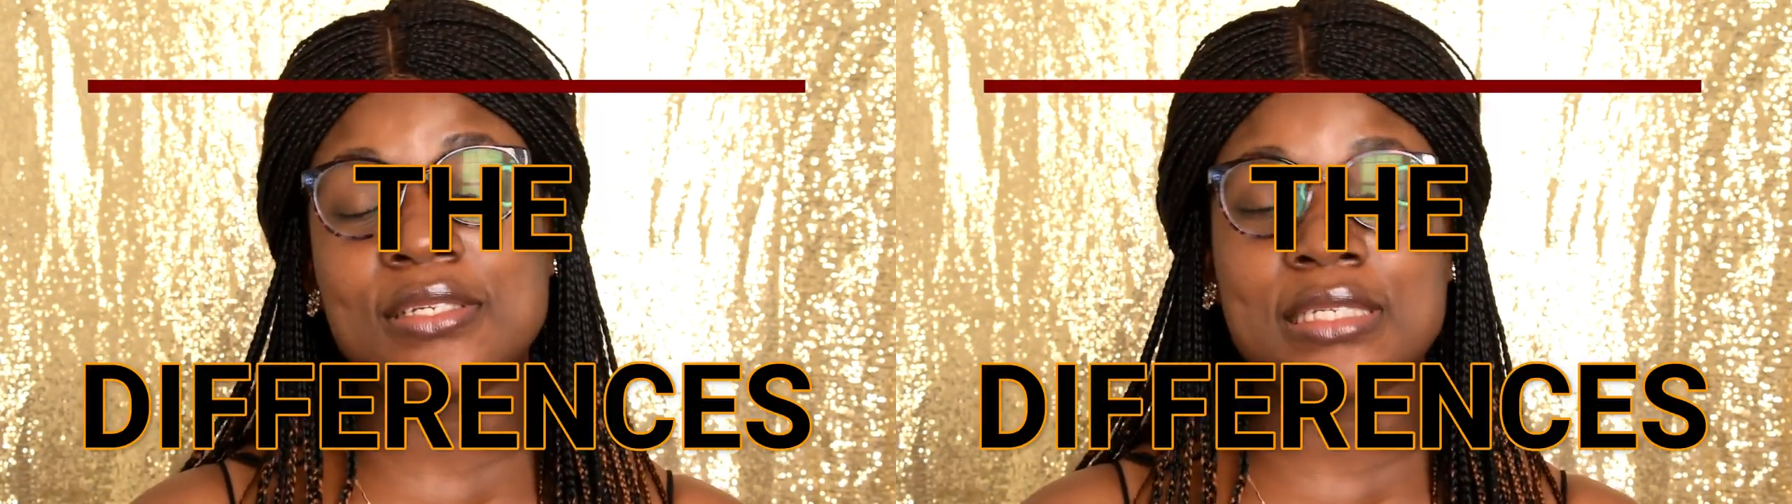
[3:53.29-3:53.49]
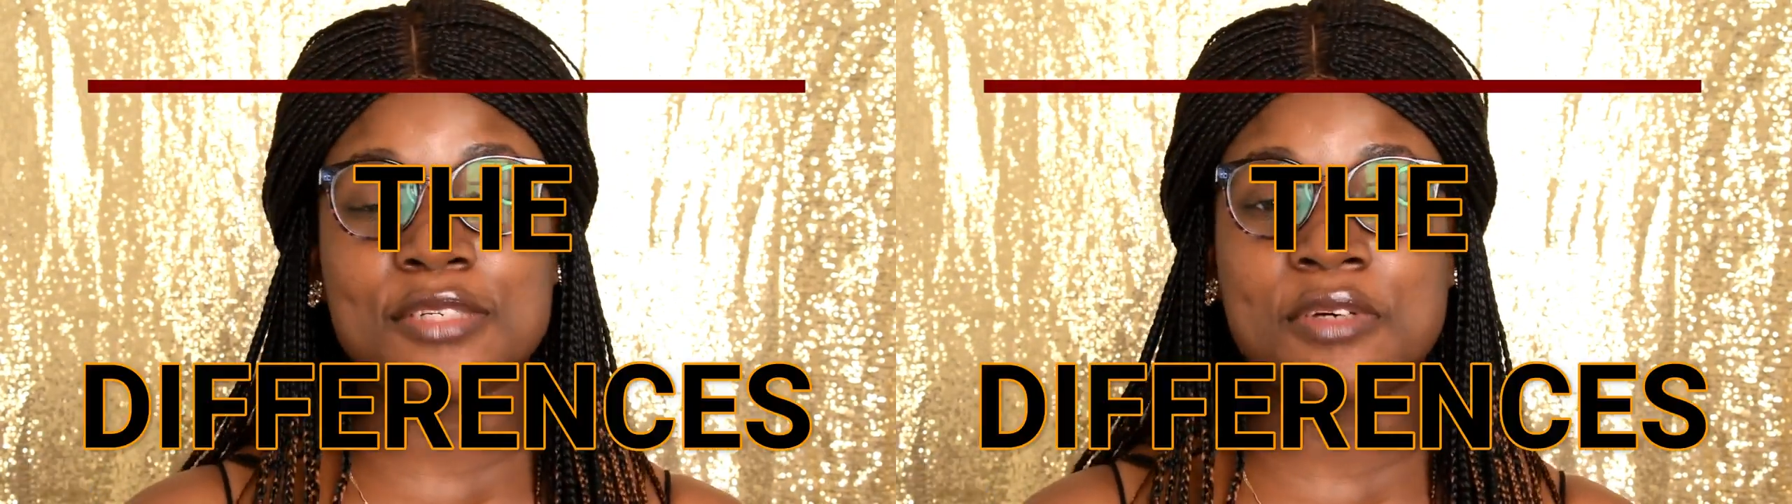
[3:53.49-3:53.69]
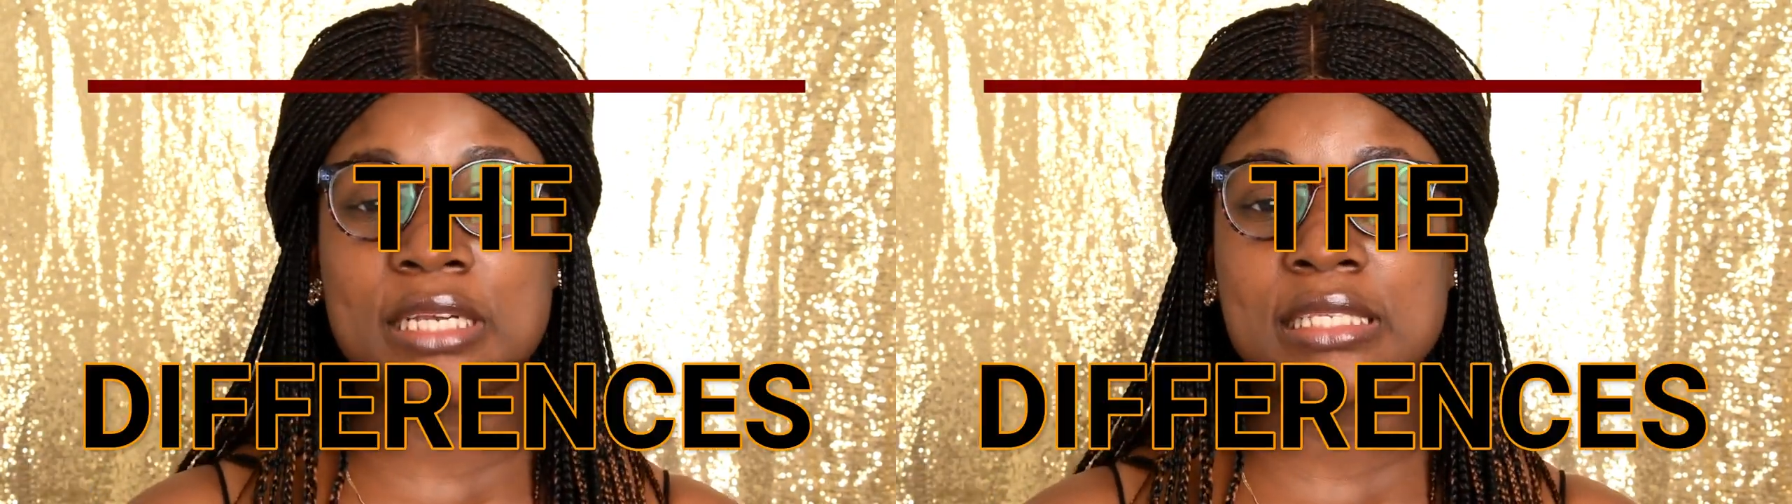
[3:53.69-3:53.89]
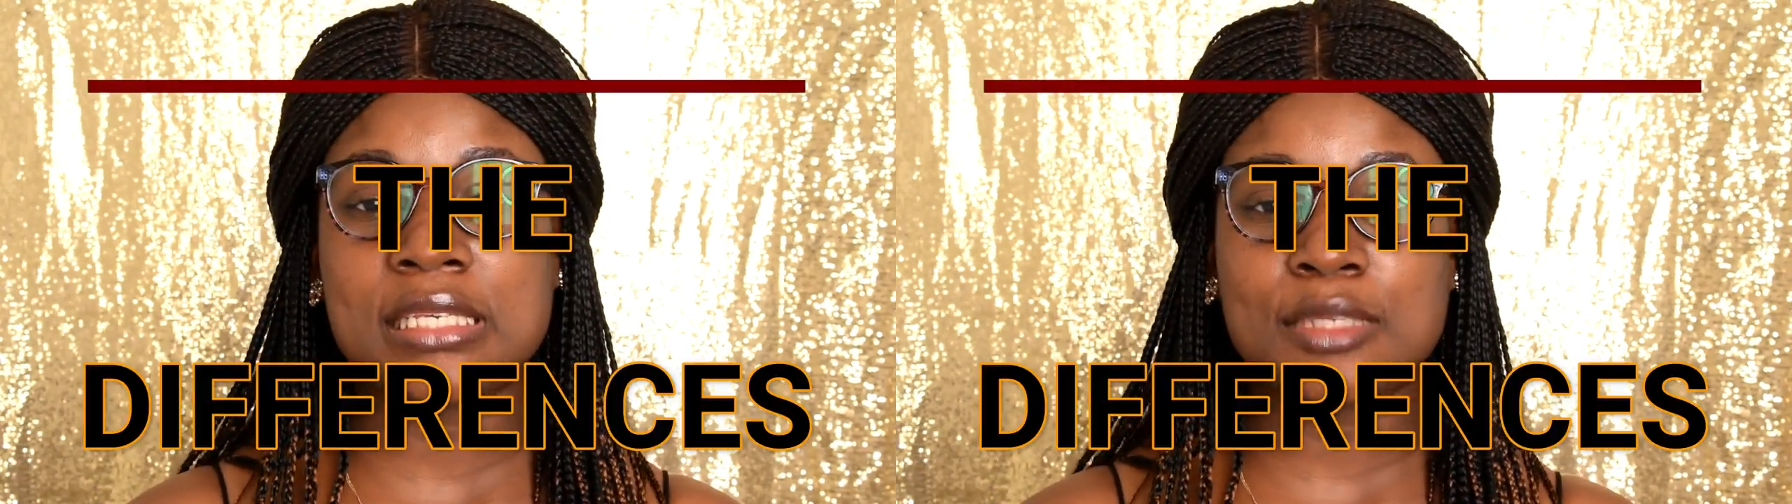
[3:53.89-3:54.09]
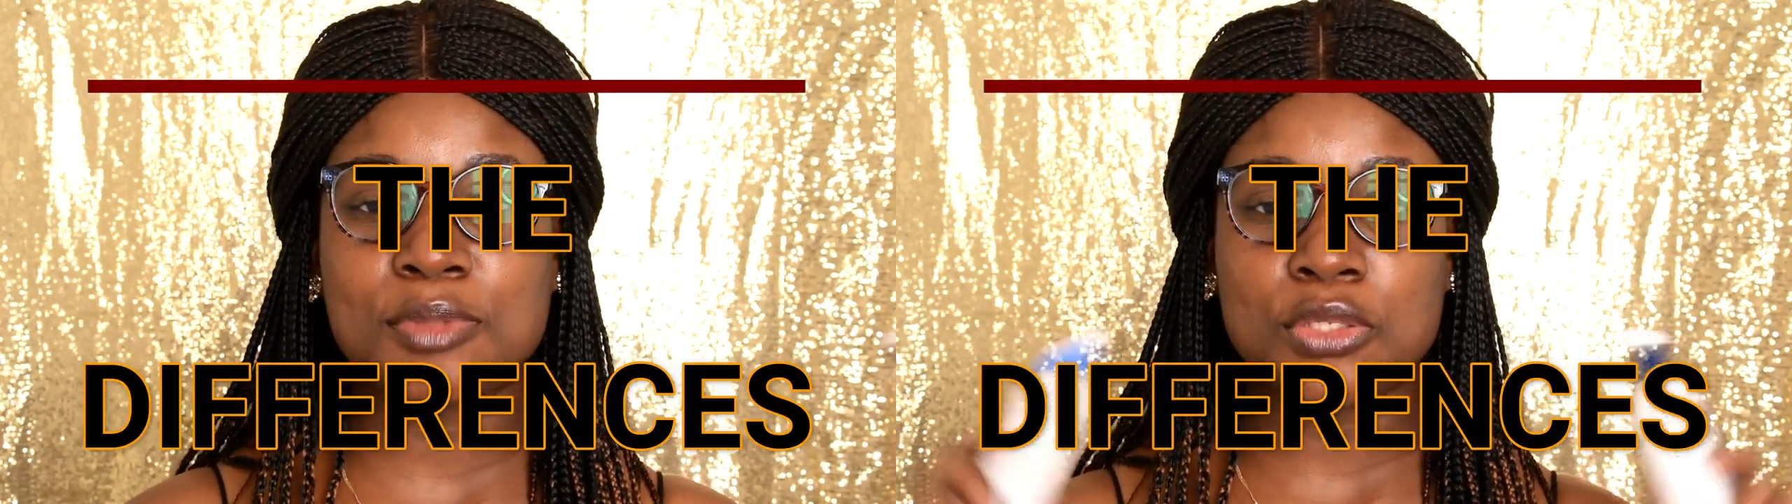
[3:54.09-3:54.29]
the
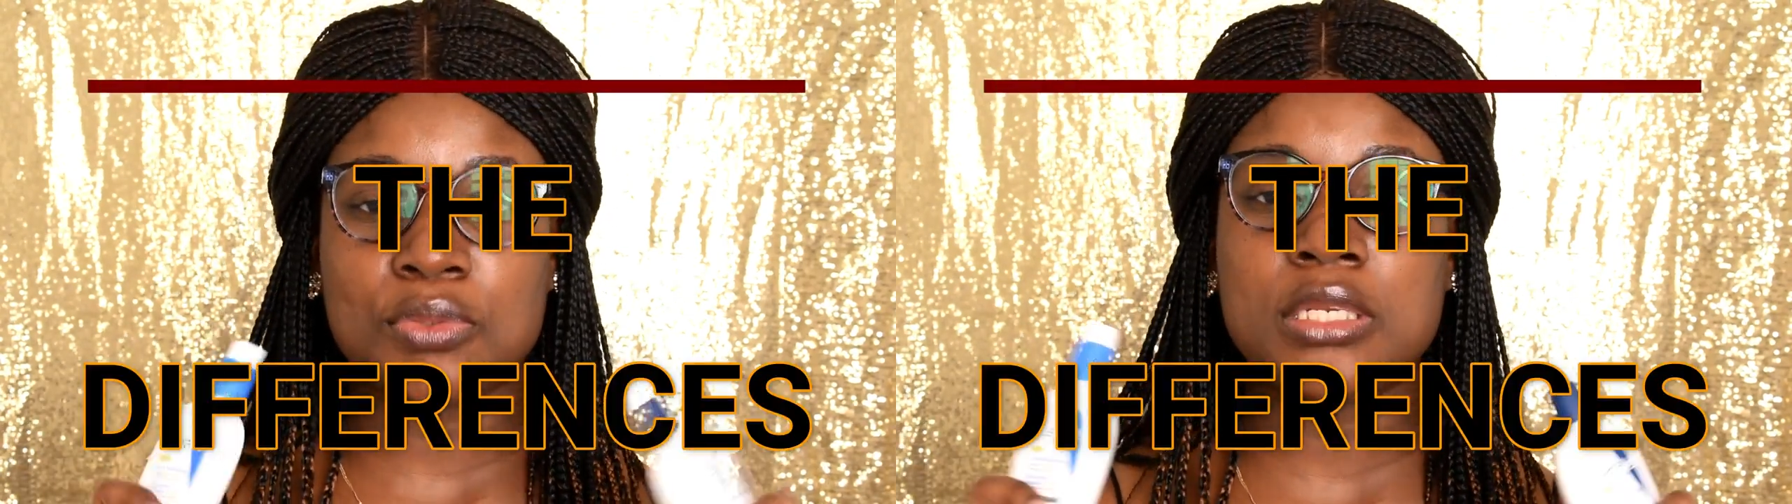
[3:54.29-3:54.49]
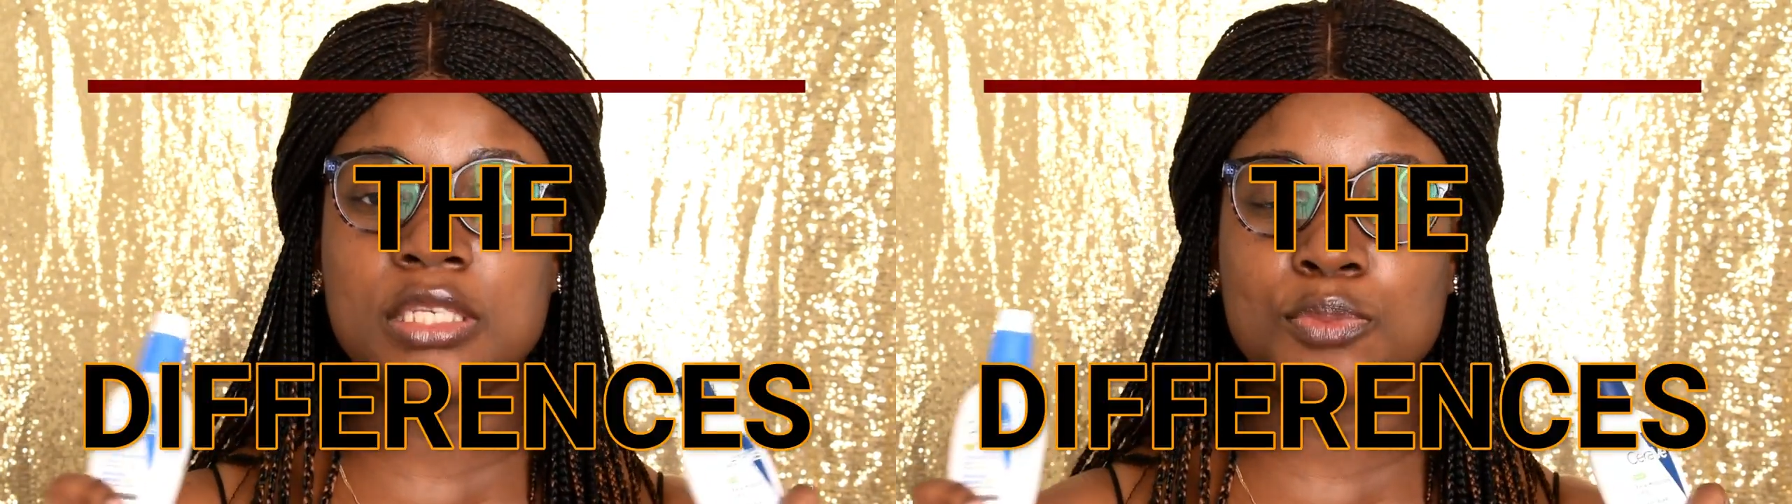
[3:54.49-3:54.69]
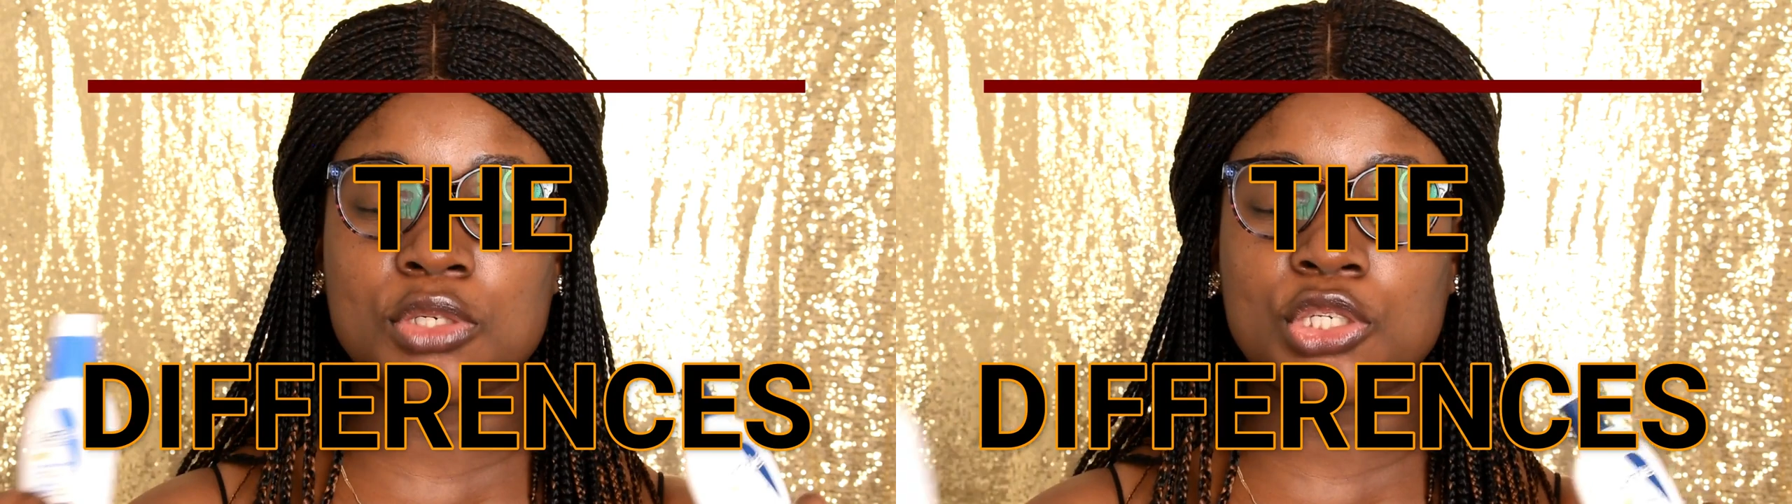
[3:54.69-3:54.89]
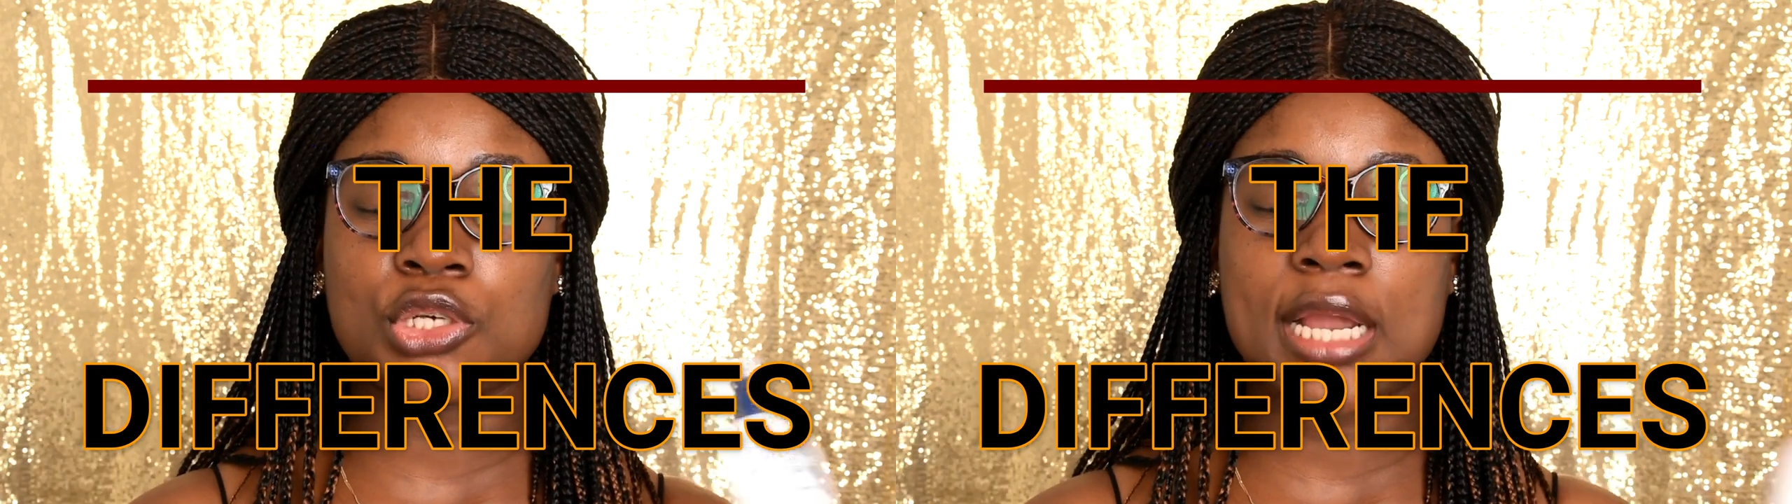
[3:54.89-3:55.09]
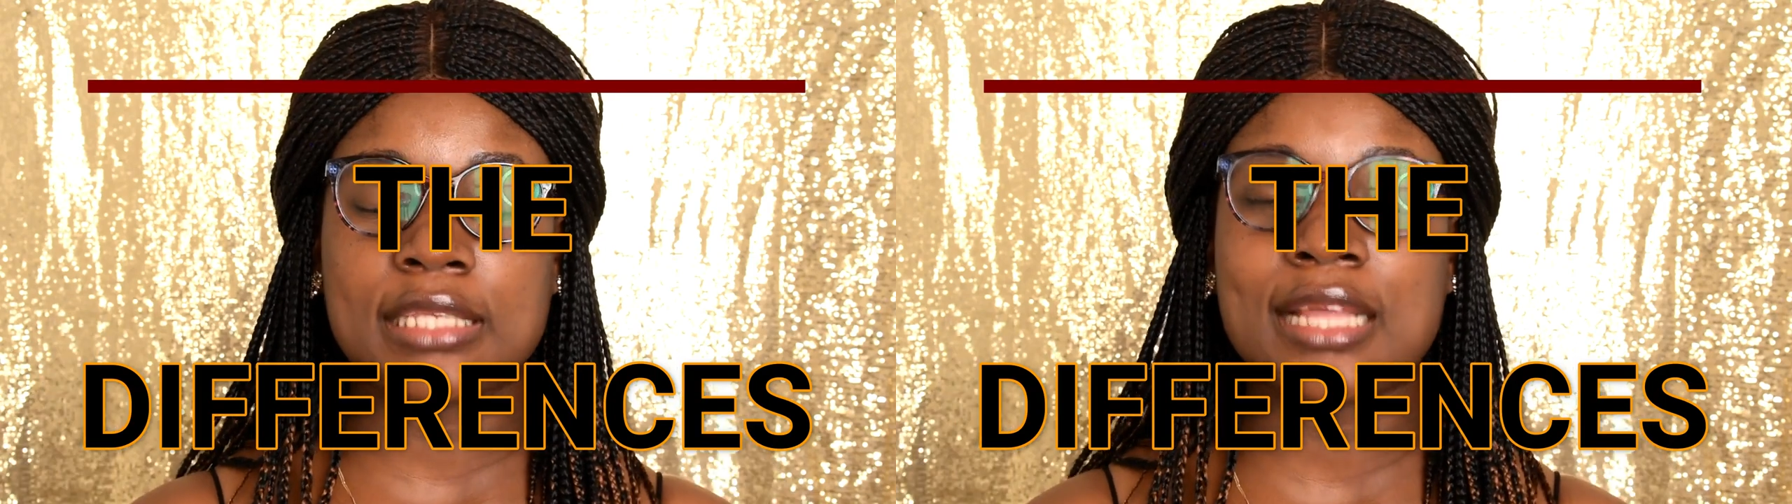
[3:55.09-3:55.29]
differences between this
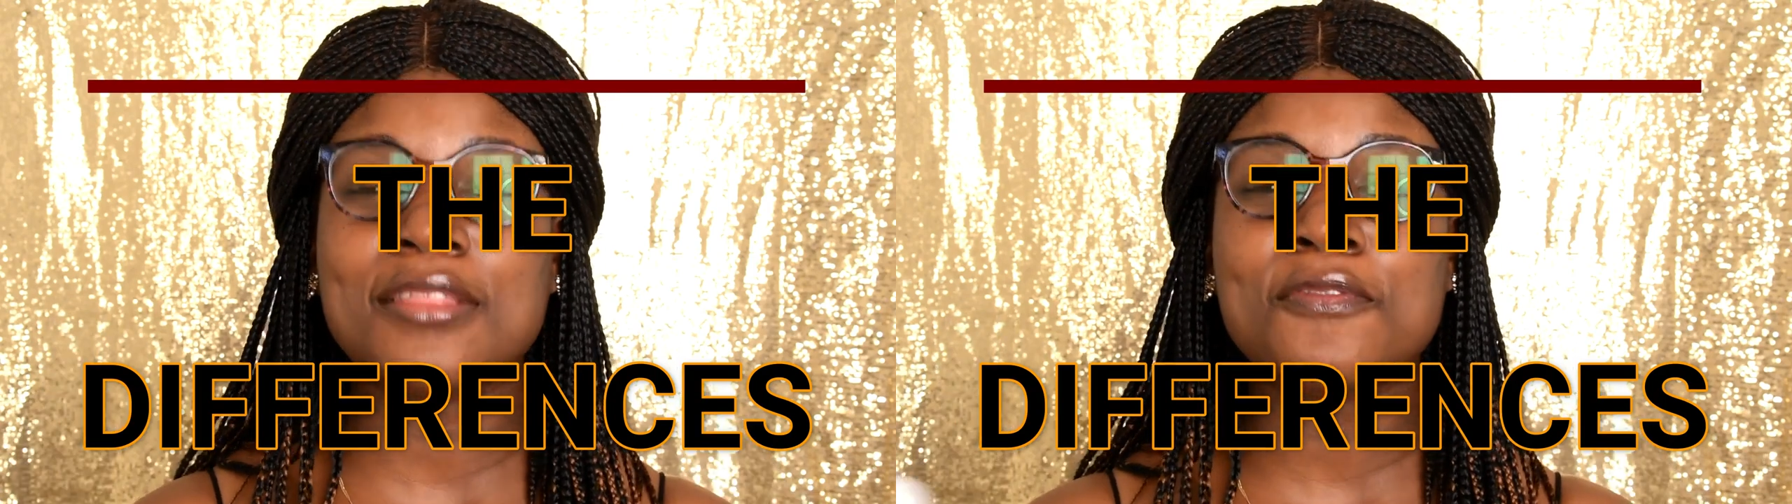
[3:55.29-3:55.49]
moisturizer.